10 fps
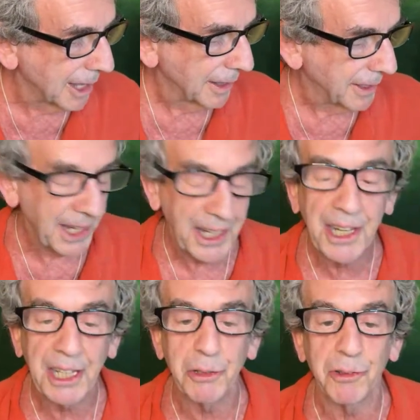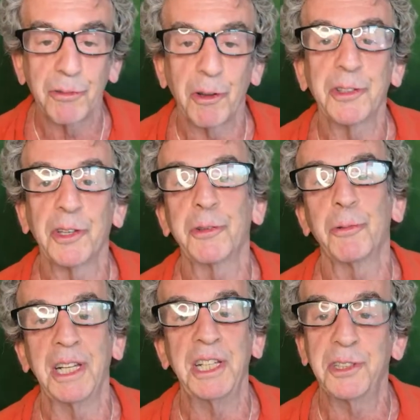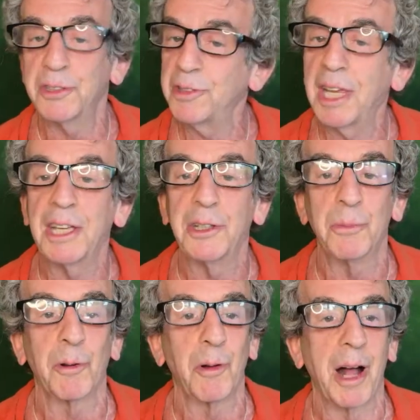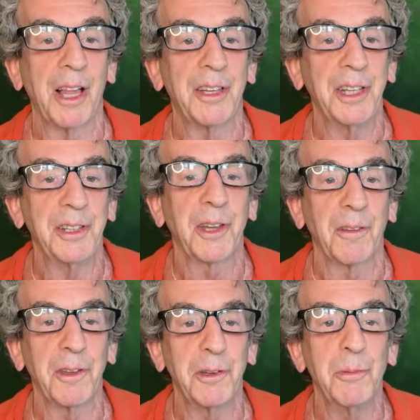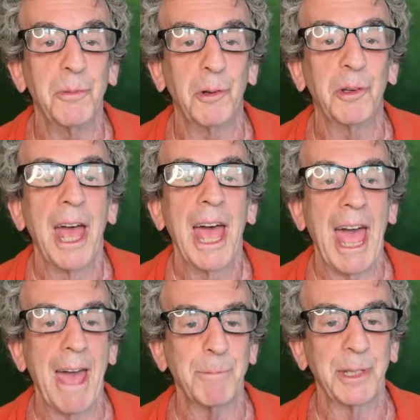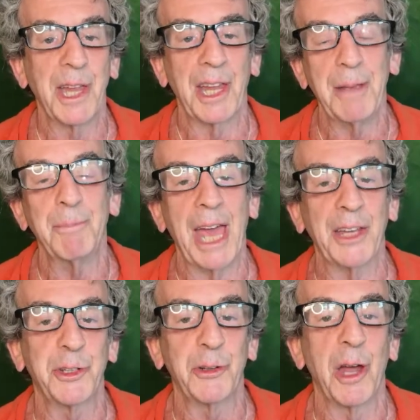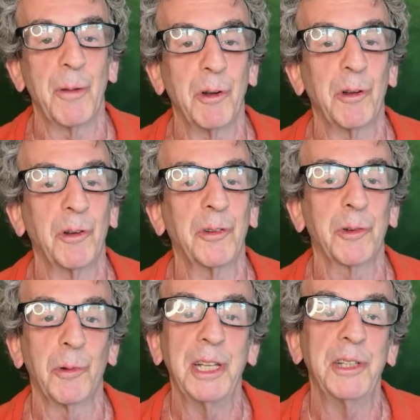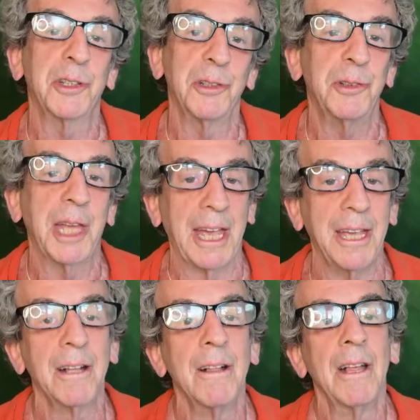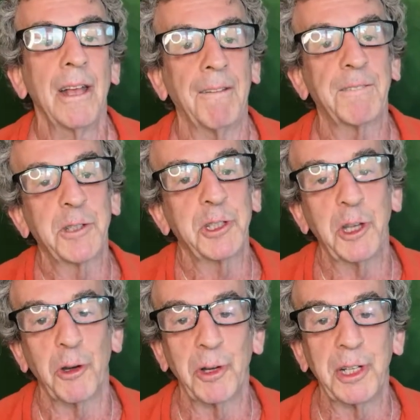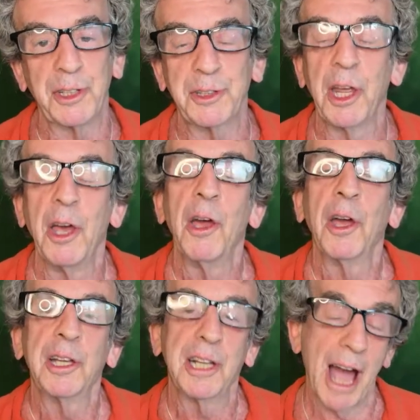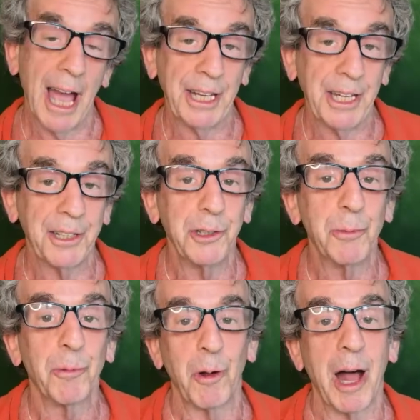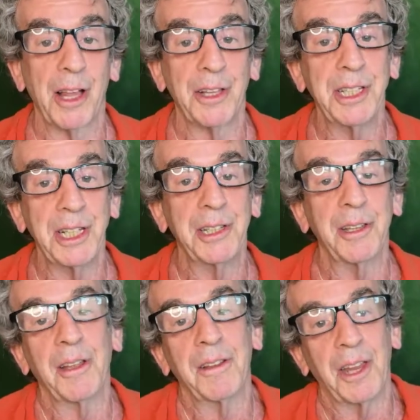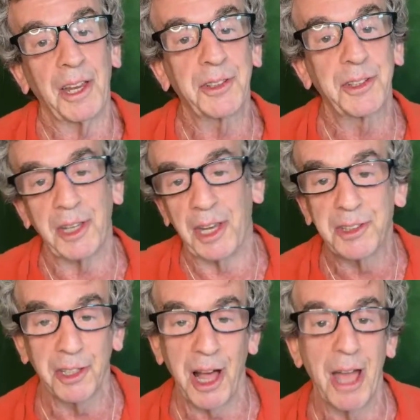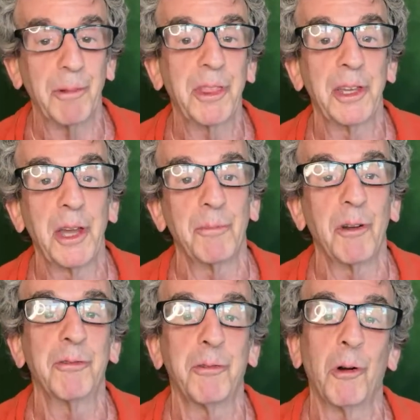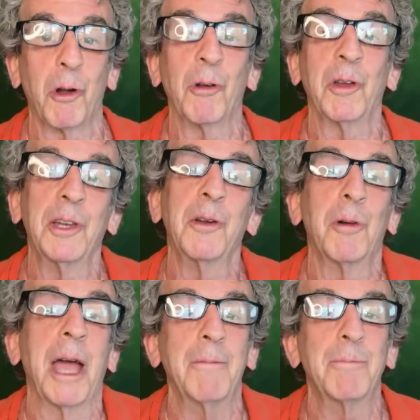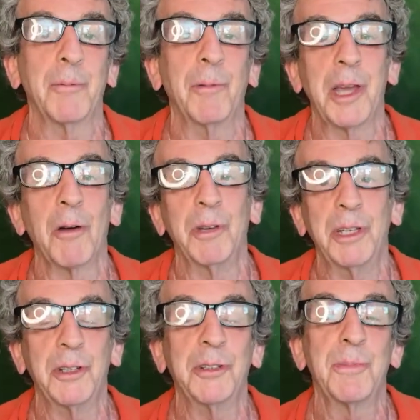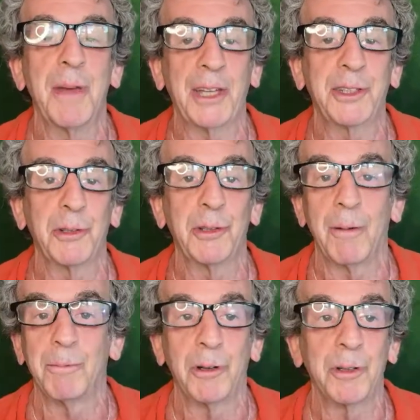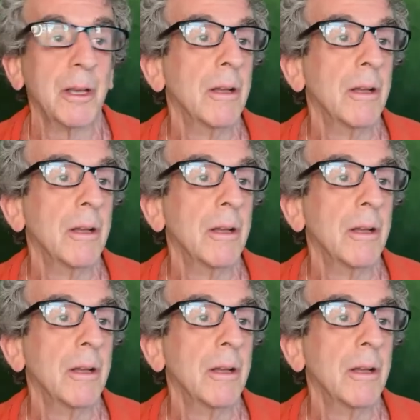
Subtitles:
That is a universal 22-day in numerology. So the new moon happens on a master number 22 day. It's Uranus guided numerology. It's aligned with the number 4 in a way, but we don't reduce master numbers.